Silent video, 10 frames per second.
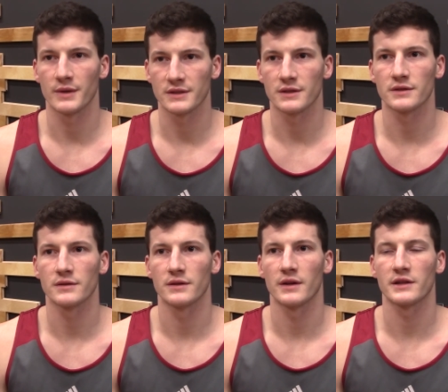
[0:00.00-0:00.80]
business
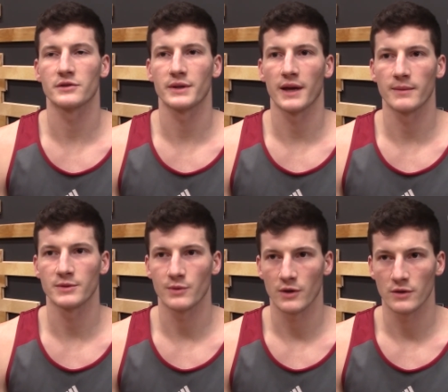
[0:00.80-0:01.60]
in the next three games that
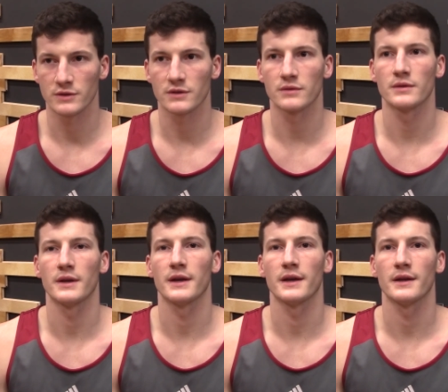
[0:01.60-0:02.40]
we'll host,
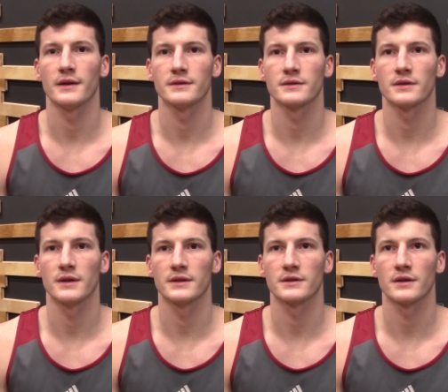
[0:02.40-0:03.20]
and it's
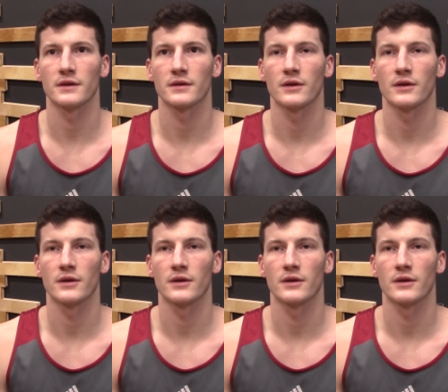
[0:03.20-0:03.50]
it's a,